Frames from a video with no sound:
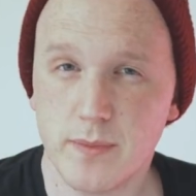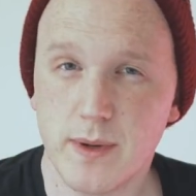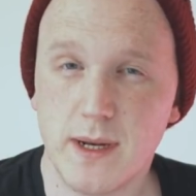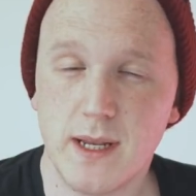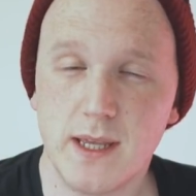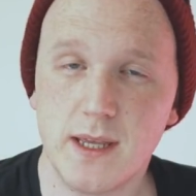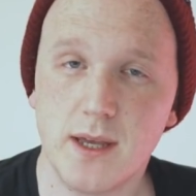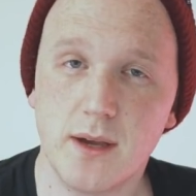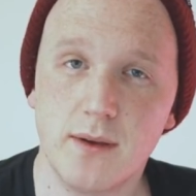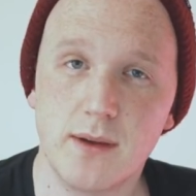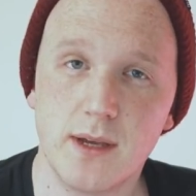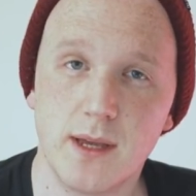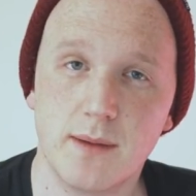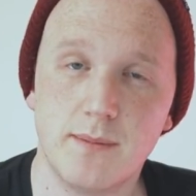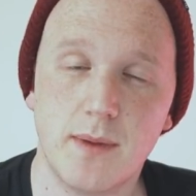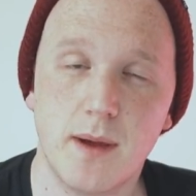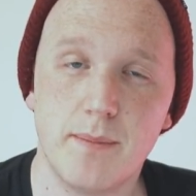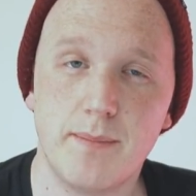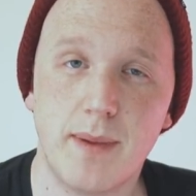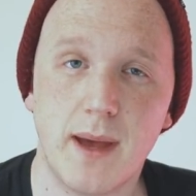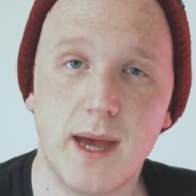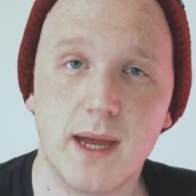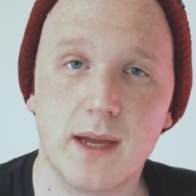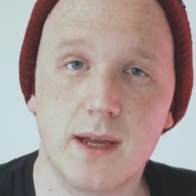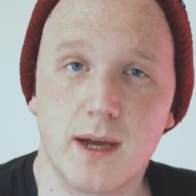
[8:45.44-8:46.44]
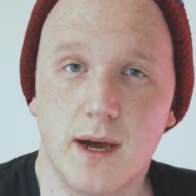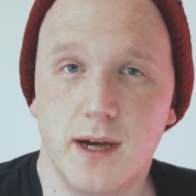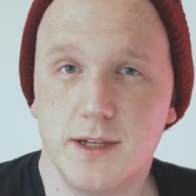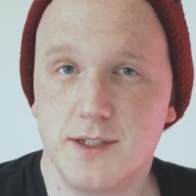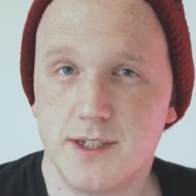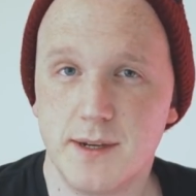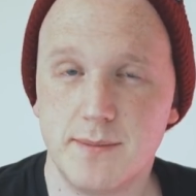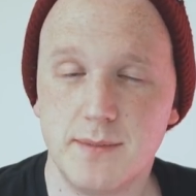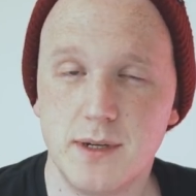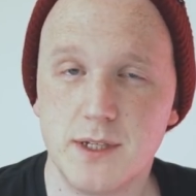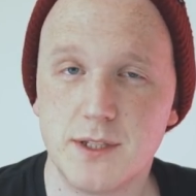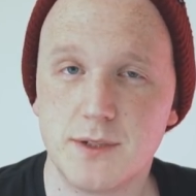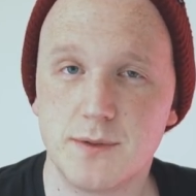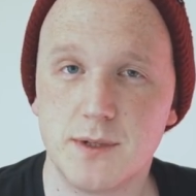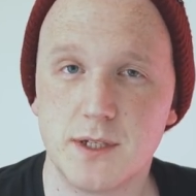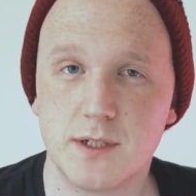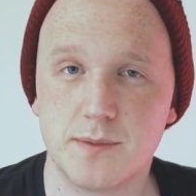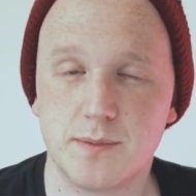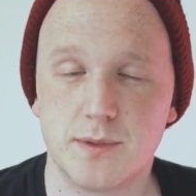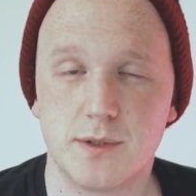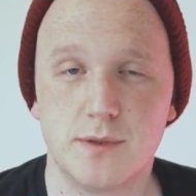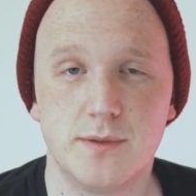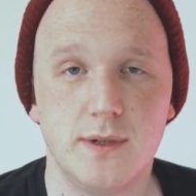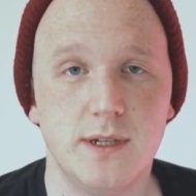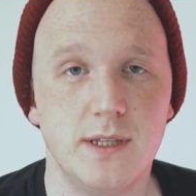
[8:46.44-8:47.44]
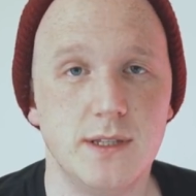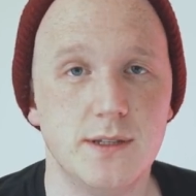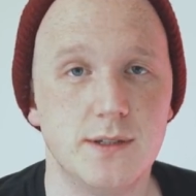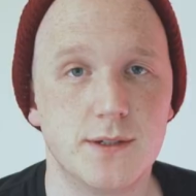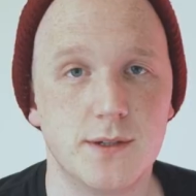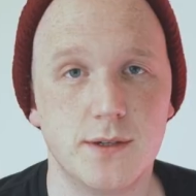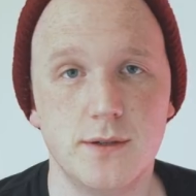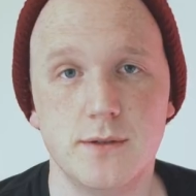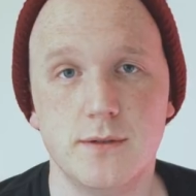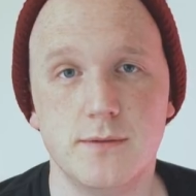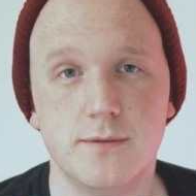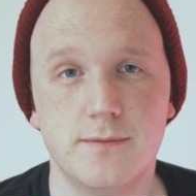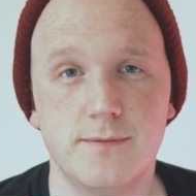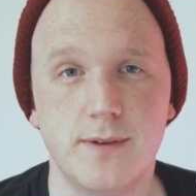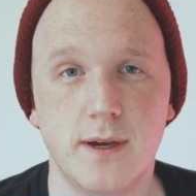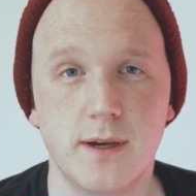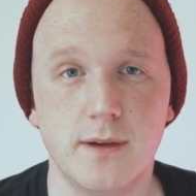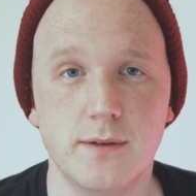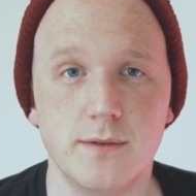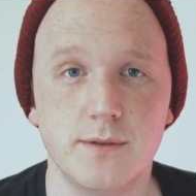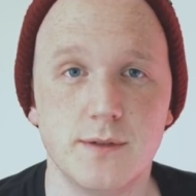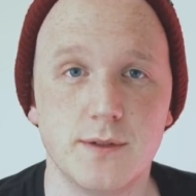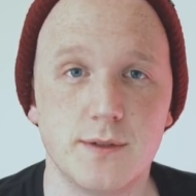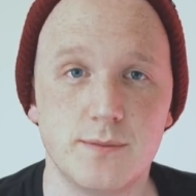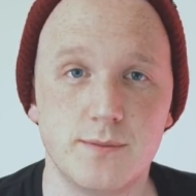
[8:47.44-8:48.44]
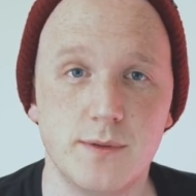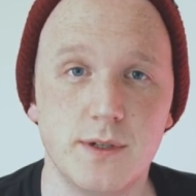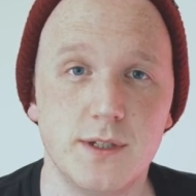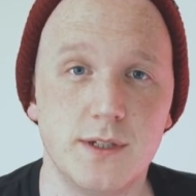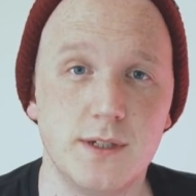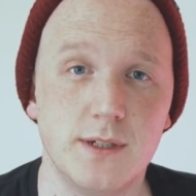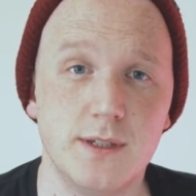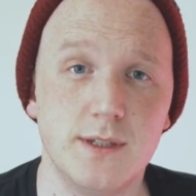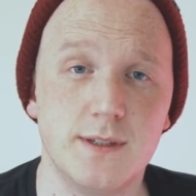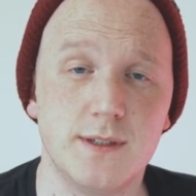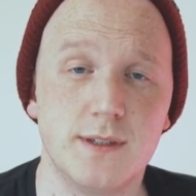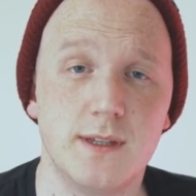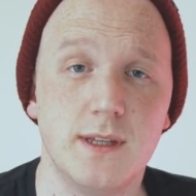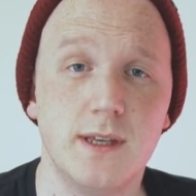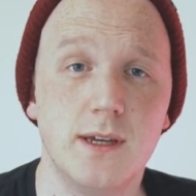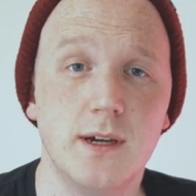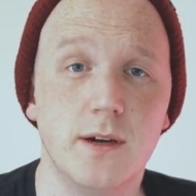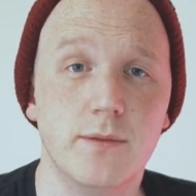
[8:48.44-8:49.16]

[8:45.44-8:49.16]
really going in my bag, I generally switch between 2 phones, which is the